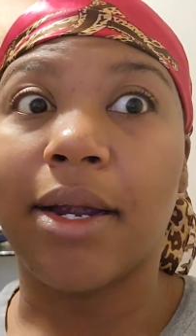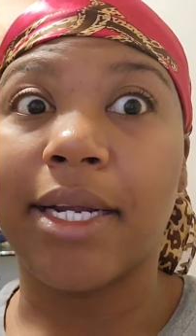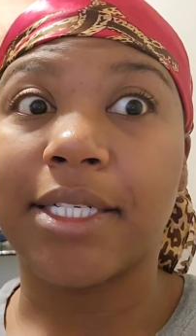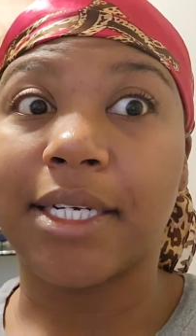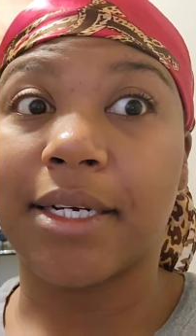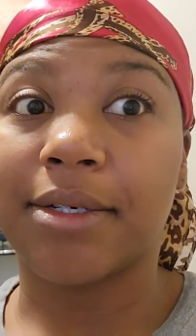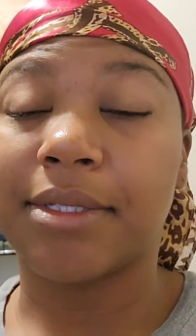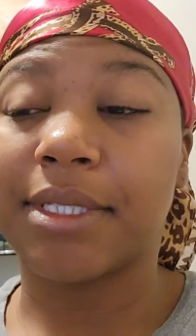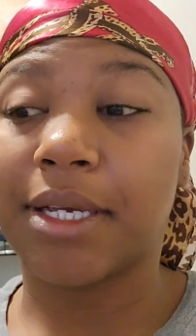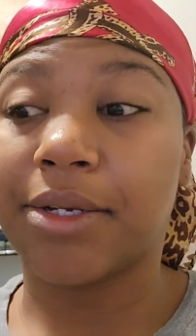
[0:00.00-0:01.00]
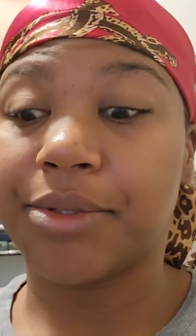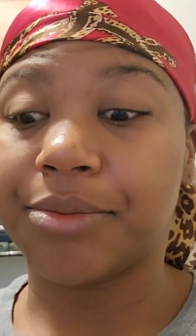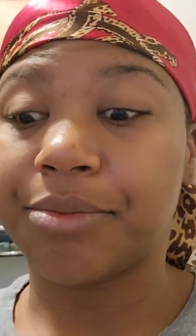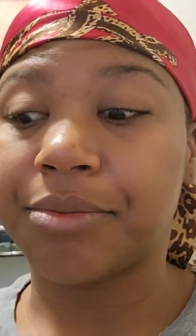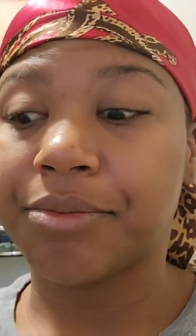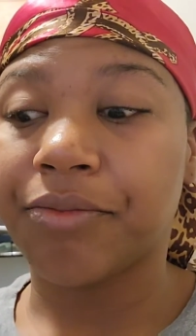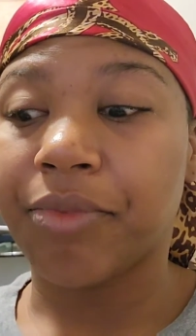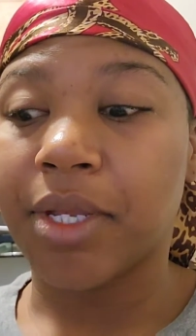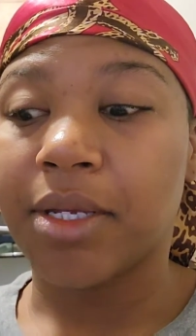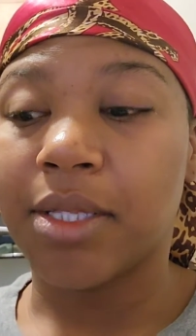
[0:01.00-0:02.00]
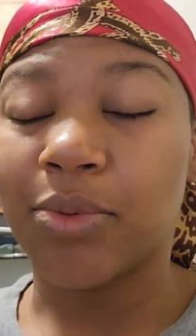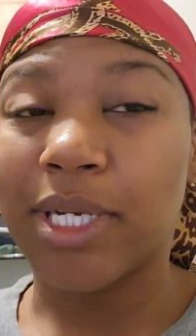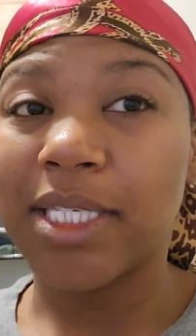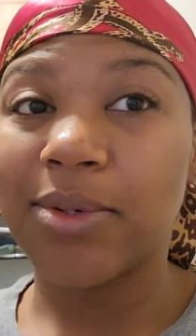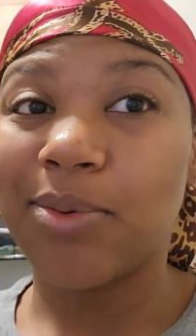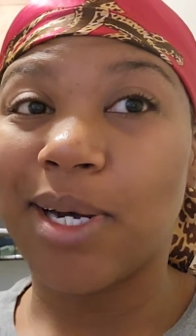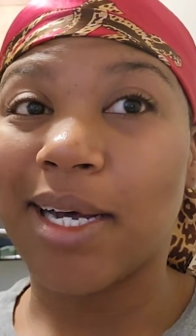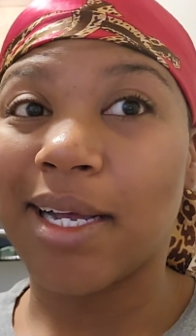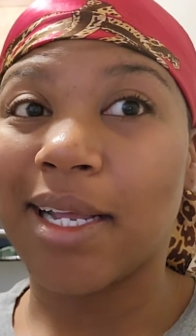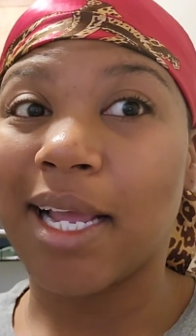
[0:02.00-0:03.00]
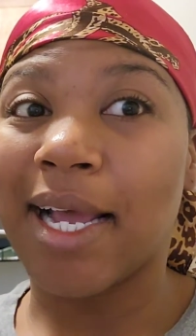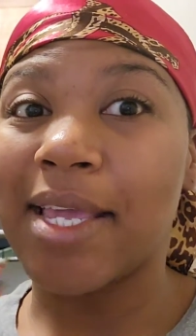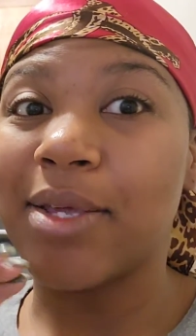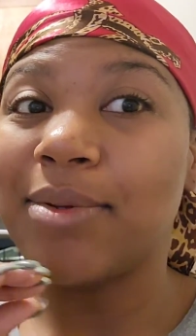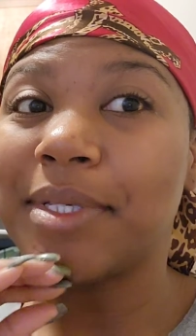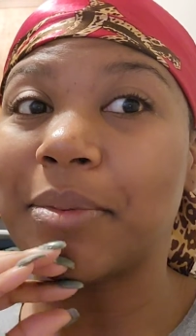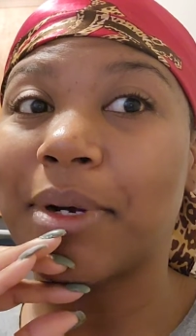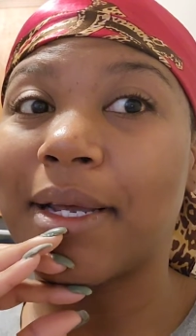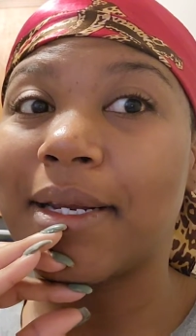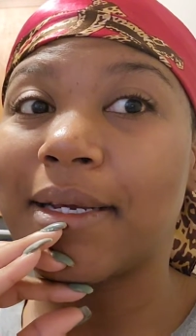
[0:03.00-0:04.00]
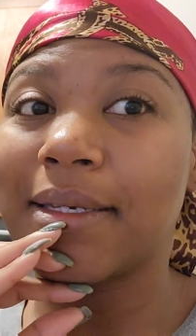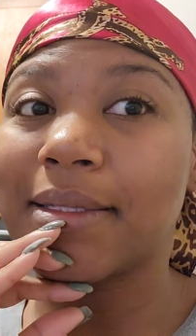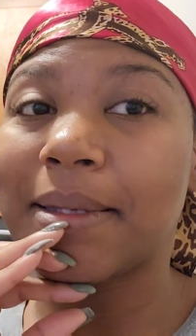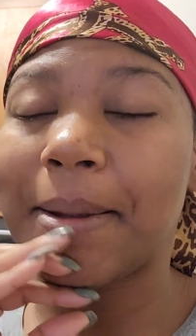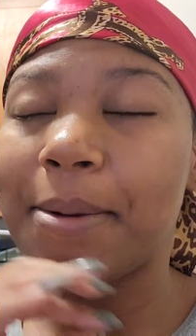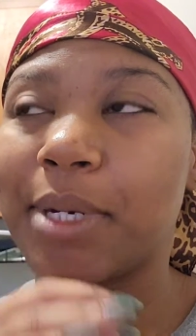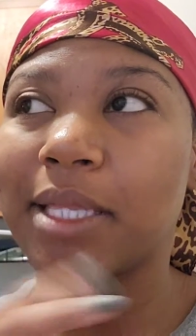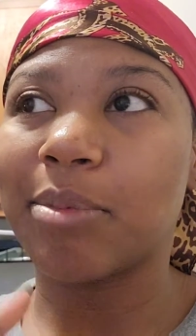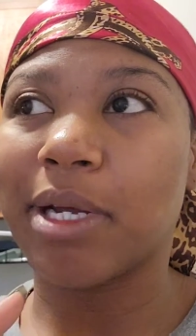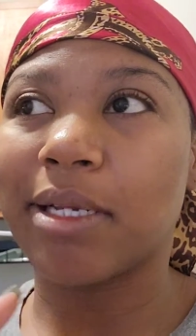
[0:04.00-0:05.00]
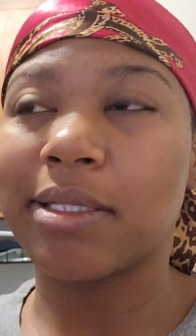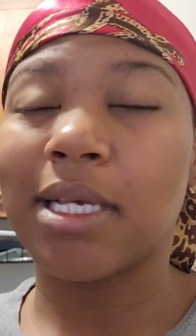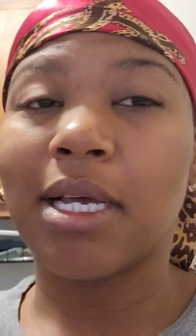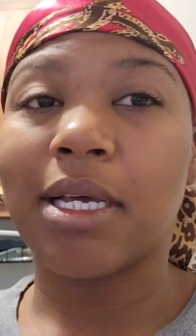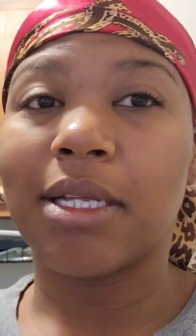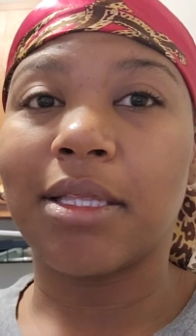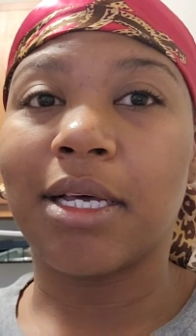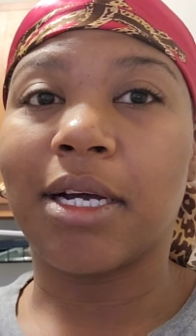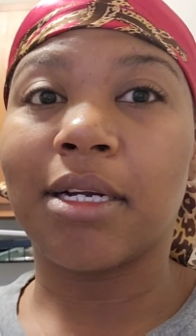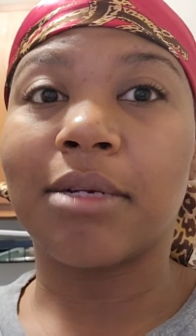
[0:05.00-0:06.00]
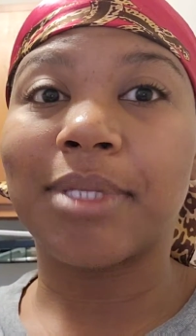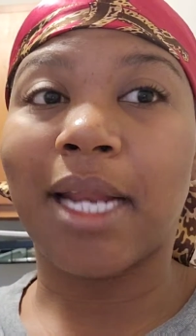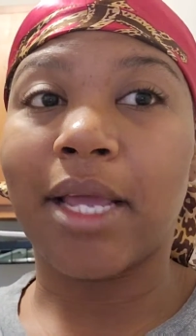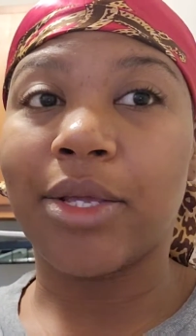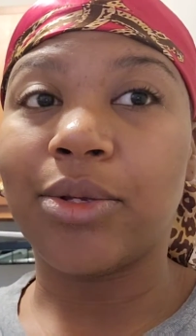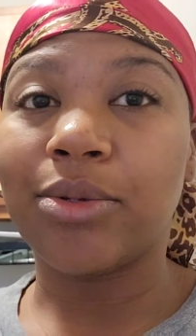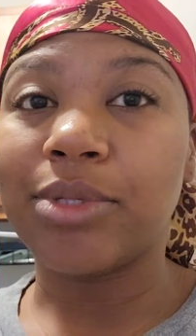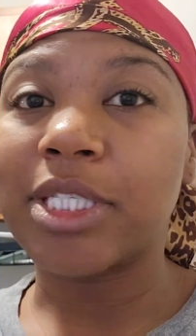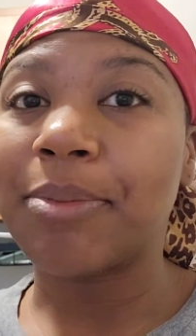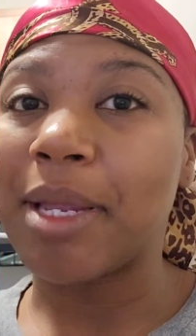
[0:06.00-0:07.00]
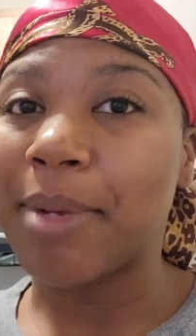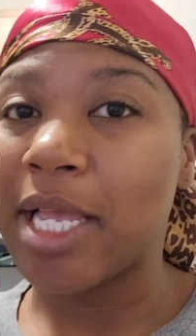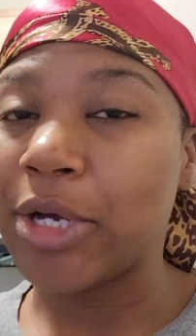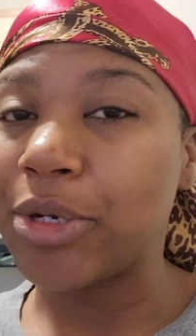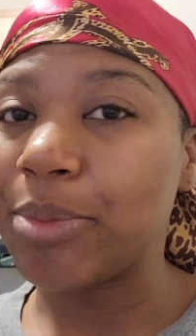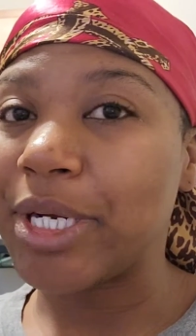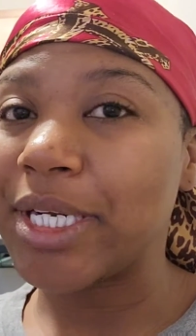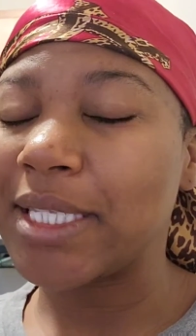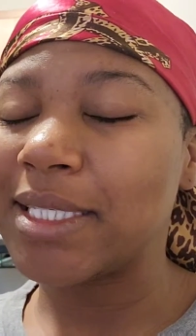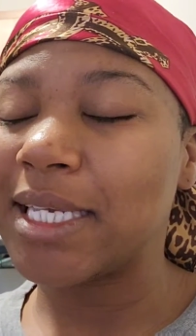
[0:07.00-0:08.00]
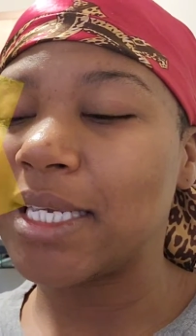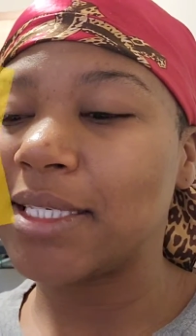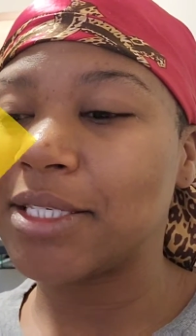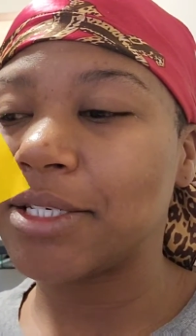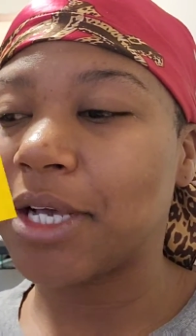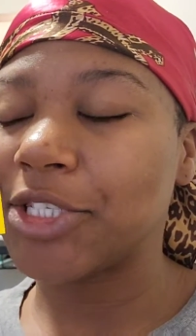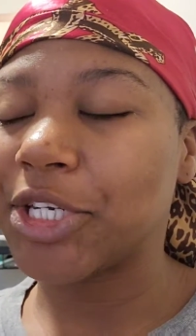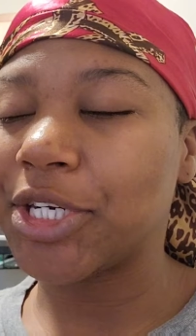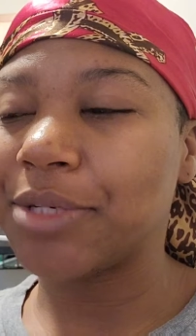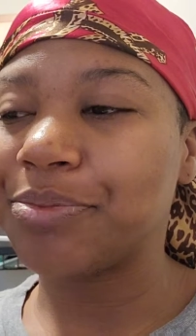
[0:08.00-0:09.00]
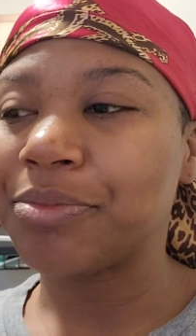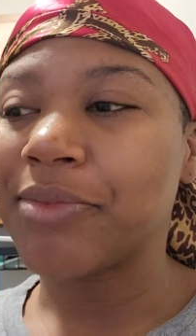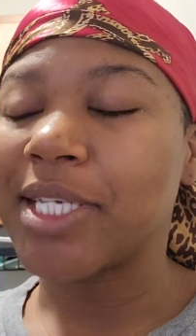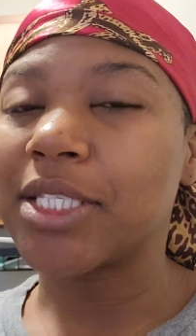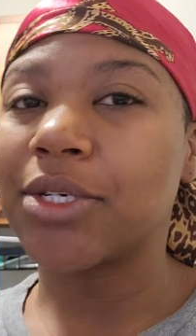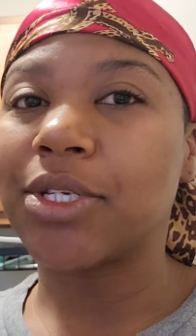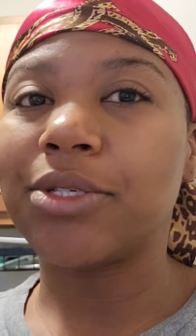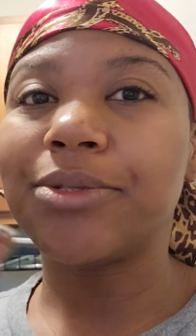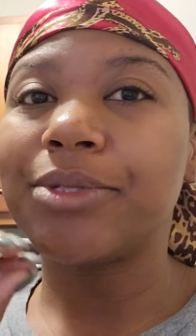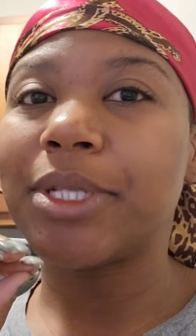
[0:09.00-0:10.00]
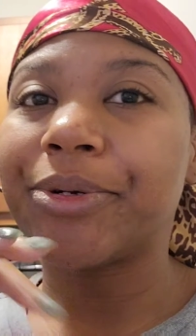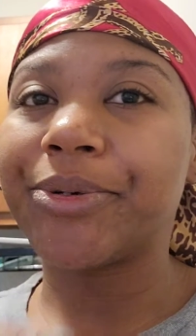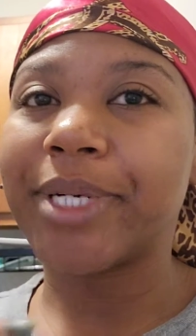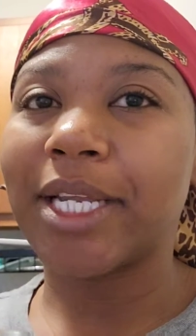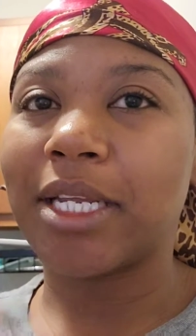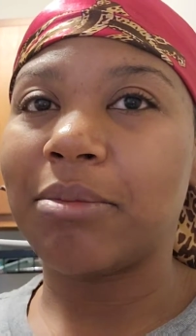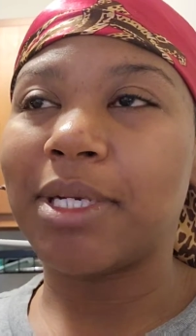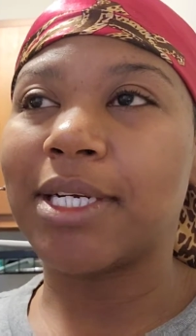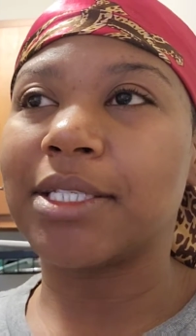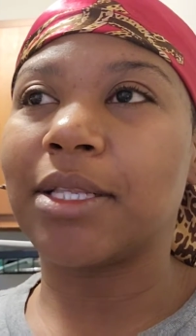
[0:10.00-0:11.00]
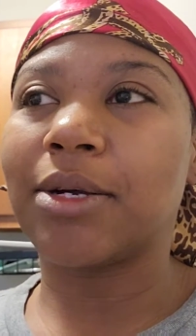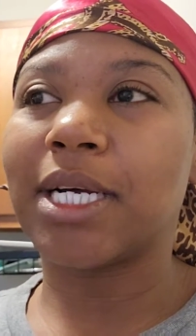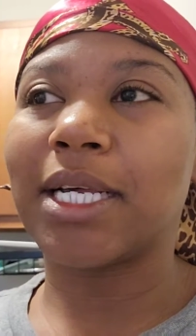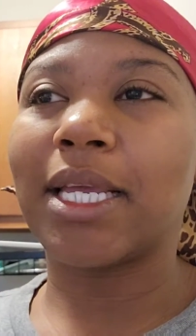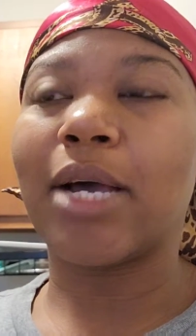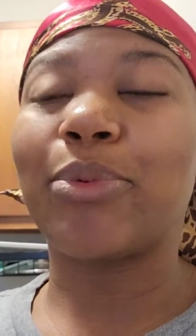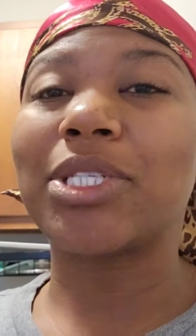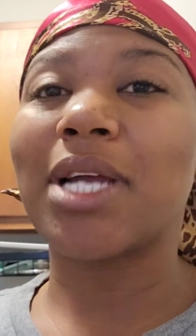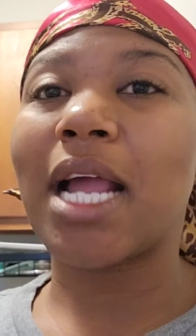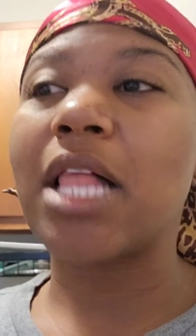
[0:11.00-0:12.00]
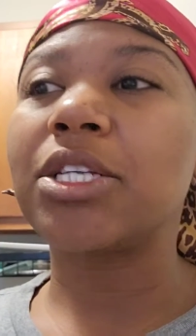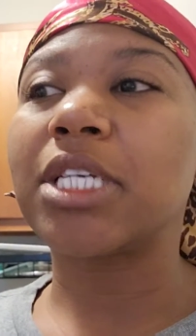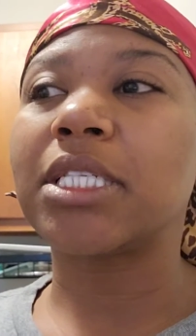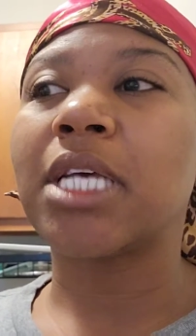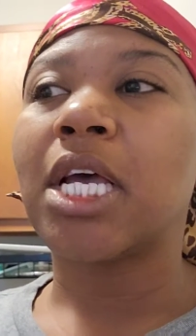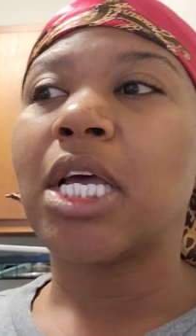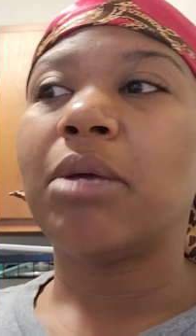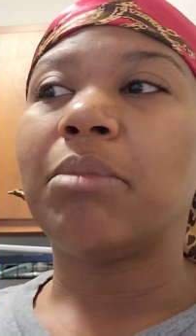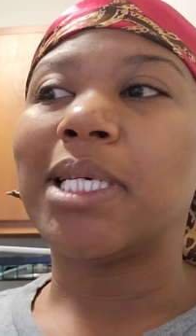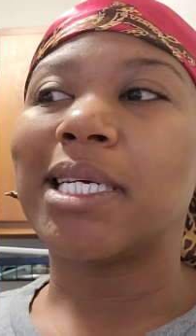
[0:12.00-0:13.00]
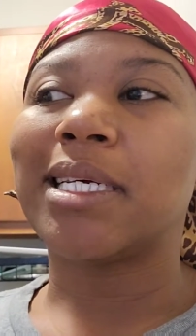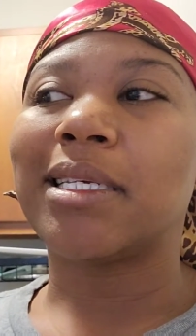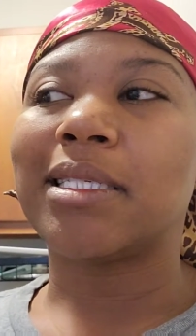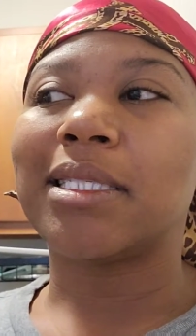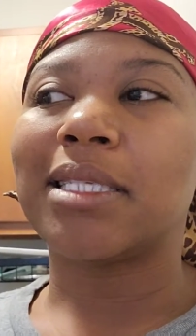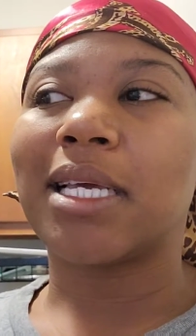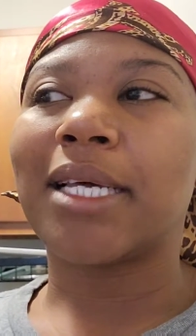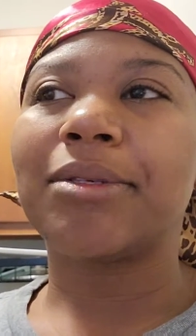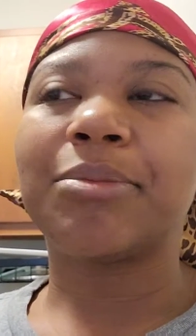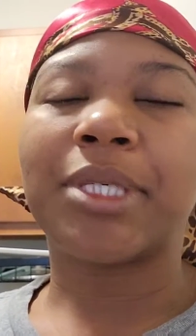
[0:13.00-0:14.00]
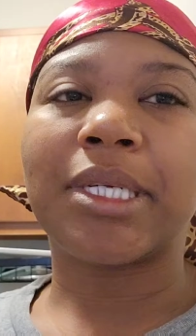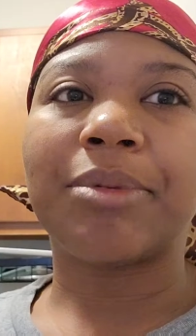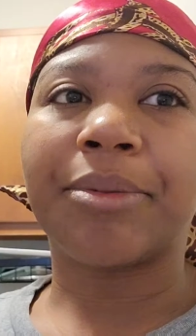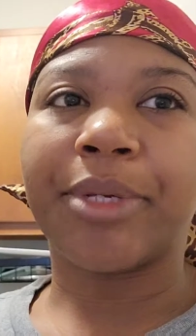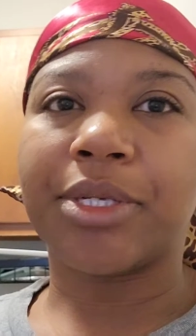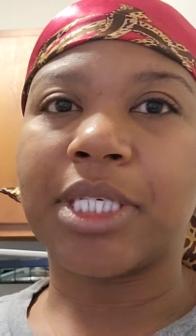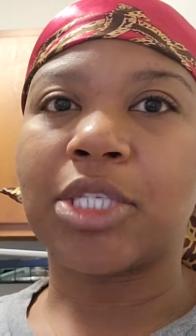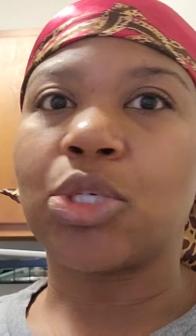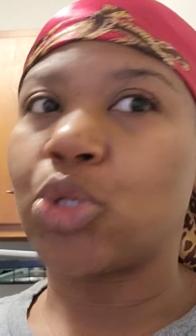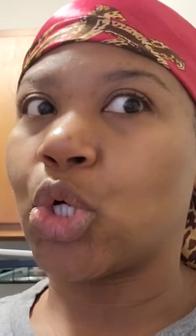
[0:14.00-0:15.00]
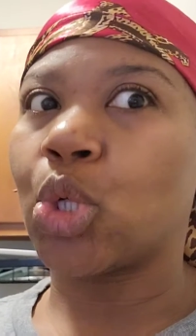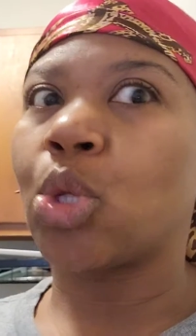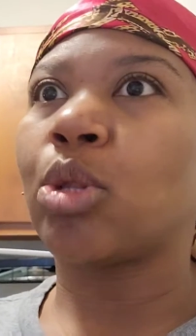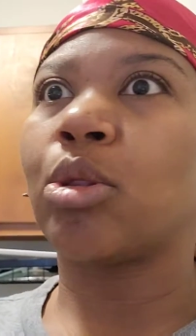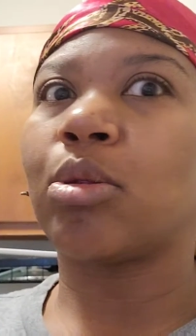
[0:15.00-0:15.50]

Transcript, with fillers: All right, y'all. So the reason why I use the products, well, not the products, the herbs that I use to make my elderberry tea to serve. So you use local honey because the local honey helps with your allergies because it helps build up the immunity to your